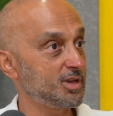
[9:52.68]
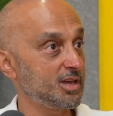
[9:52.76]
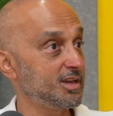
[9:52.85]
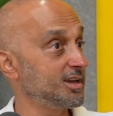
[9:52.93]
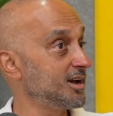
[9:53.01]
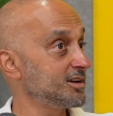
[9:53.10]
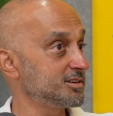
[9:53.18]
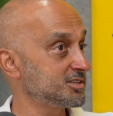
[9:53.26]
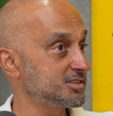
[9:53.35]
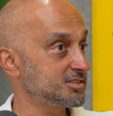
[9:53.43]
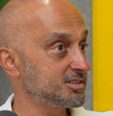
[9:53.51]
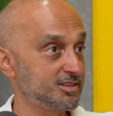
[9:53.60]
AI
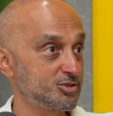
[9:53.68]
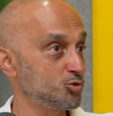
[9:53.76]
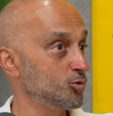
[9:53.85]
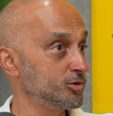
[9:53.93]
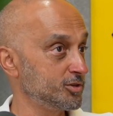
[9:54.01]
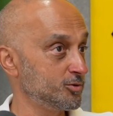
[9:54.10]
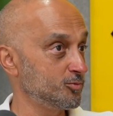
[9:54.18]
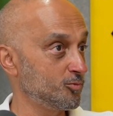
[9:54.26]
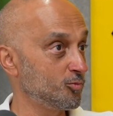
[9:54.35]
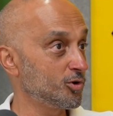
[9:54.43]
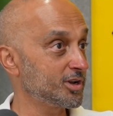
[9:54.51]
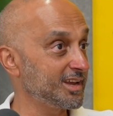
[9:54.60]
assistant that told you
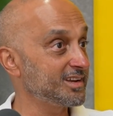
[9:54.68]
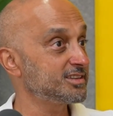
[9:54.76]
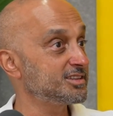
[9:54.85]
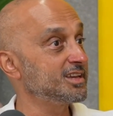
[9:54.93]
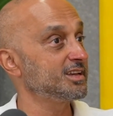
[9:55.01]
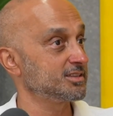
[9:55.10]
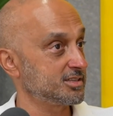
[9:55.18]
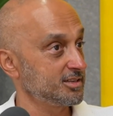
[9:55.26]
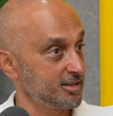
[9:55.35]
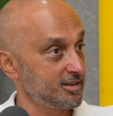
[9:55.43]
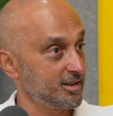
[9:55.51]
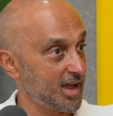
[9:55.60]
what it thinks
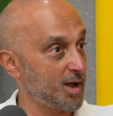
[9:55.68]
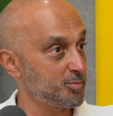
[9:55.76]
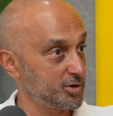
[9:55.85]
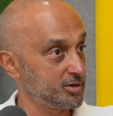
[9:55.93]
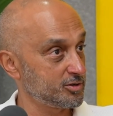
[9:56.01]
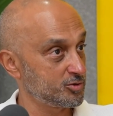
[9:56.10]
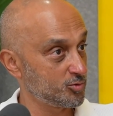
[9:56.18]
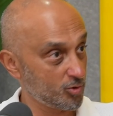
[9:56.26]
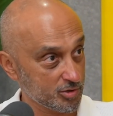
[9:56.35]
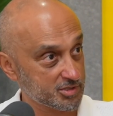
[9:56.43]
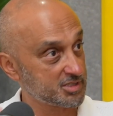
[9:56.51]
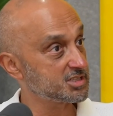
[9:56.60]
happened to
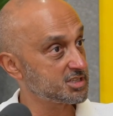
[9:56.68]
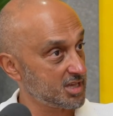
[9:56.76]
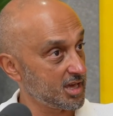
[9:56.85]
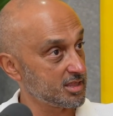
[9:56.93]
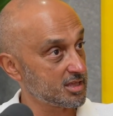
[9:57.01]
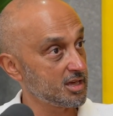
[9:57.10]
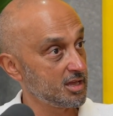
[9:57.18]
cause this change?